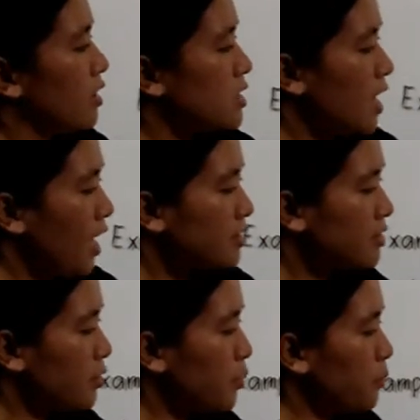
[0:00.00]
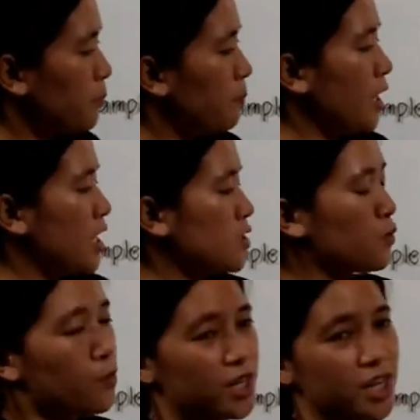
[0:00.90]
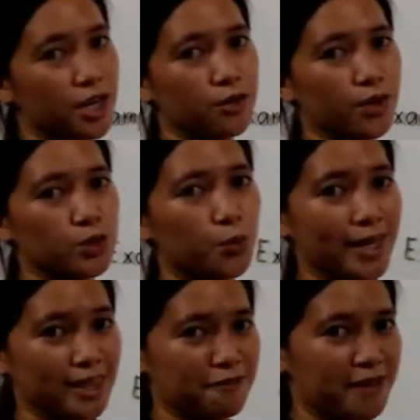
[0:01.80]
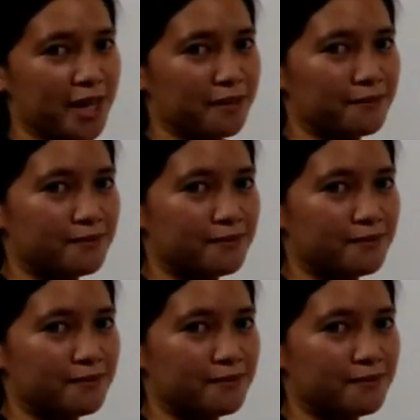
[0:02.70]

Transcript: is x cubed plus 125.